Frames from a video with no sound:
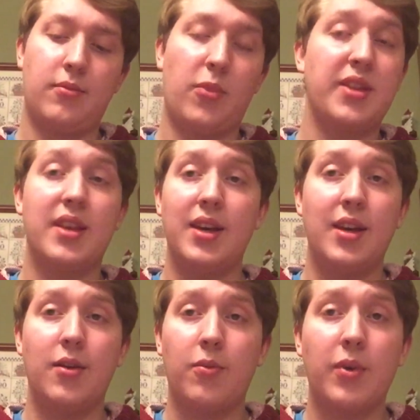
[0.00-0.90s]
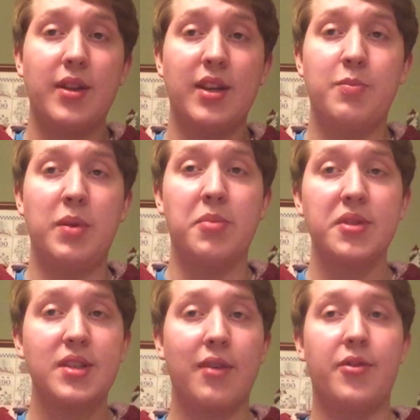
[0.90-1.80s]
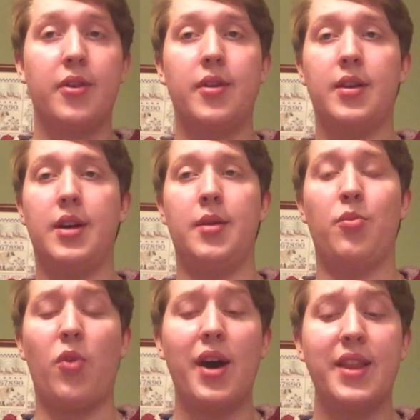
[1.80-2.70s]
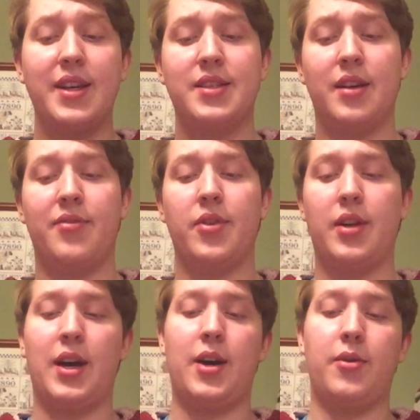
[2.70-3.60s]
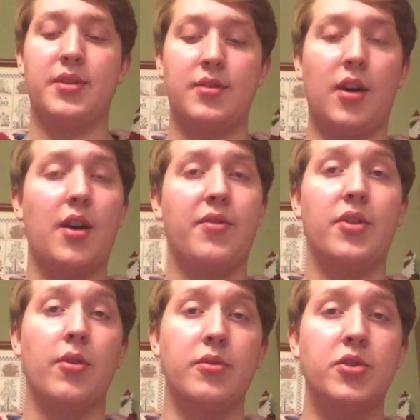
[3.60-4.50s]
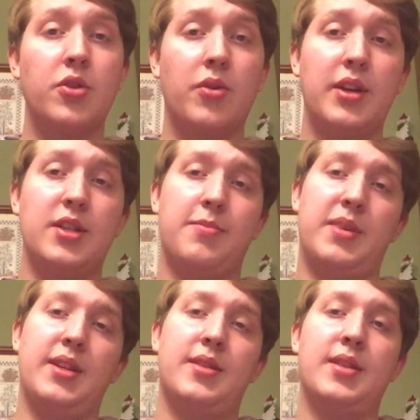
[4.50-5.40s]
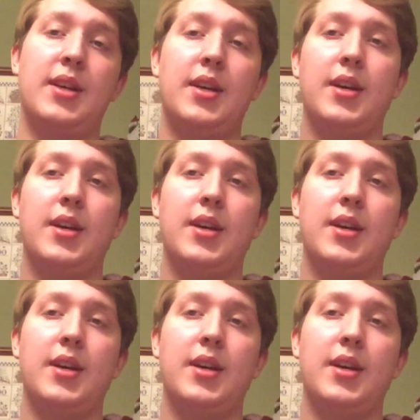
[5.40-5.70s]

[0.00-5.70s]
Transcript: what these people suffer, why they suffer, how it's not often their own choice, but it's